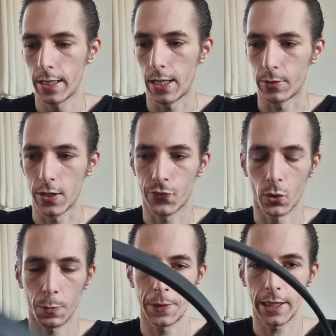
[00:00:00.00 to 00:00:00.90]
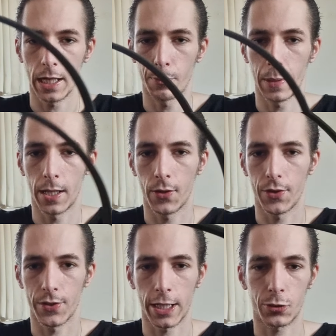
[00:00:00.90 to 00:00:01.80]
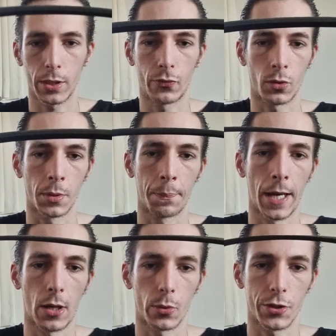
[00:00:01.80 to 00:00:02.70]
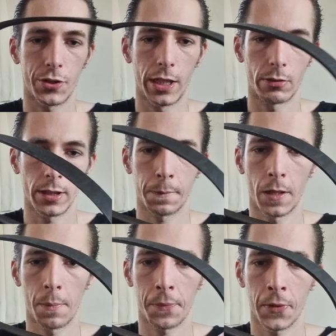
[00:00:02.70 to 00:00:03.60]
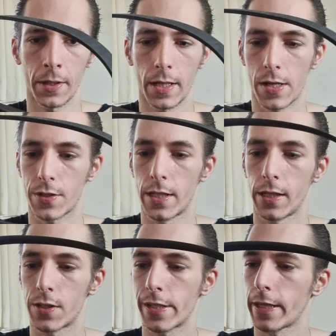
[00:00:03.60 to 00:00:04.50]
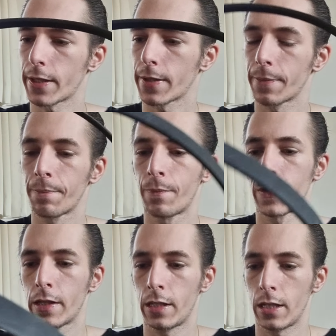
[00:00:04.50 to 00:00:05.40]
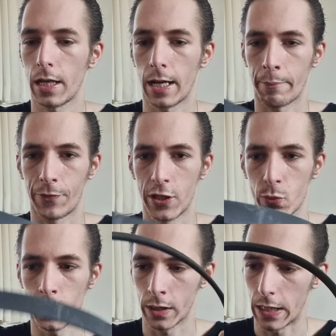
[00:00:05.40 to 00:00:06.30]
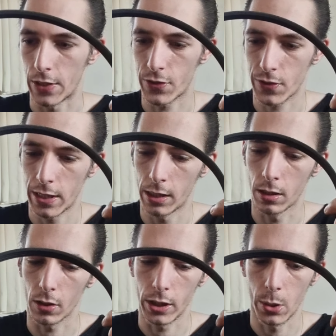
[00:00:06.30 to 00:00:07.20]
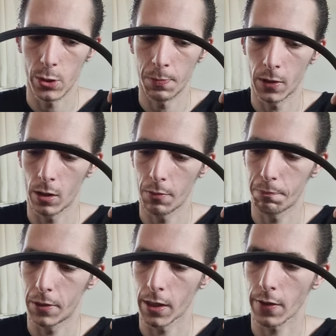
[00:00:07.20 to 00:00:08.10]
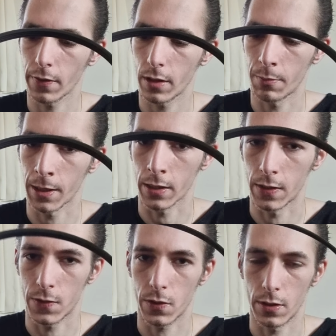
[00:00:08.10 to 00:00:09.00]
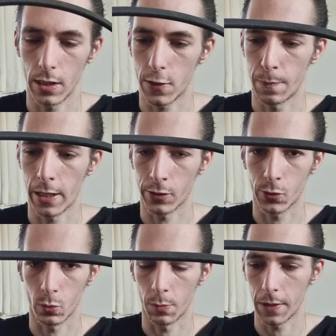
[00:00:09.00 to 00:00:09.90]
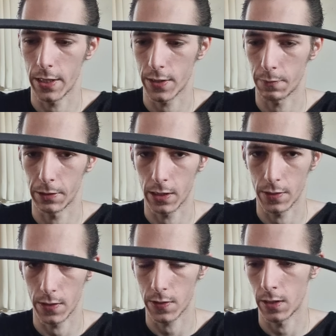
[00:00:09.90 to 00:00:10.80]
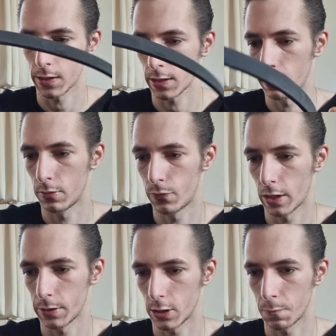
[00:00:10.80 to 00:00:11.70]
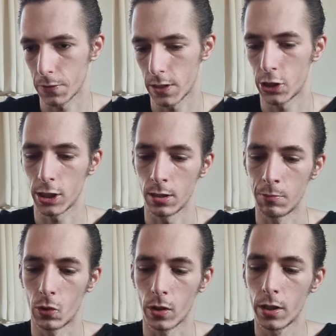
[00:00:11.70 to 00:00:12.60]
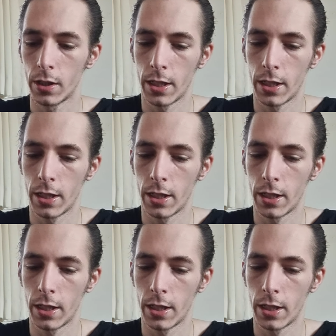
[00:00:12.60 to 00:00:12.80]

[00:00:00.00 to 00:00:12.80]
Now, this 4PK belt is actually from a power steering pump, as they said. And this one is still usable, but it's better to replace it because it's not in a very good position anymore.